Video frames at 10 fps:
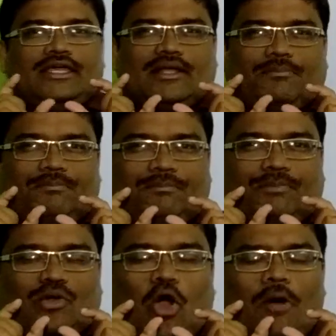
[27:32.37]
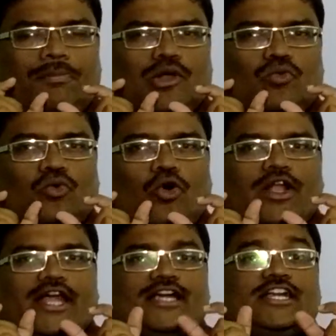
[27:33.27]
here proper
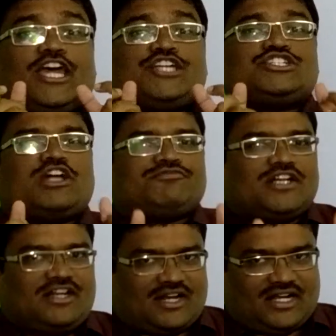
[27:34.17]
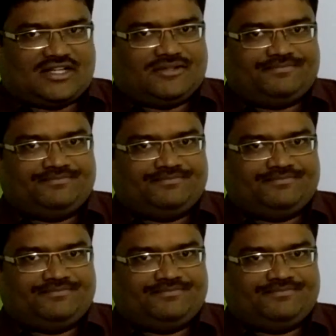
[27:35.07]
orientation of the drug.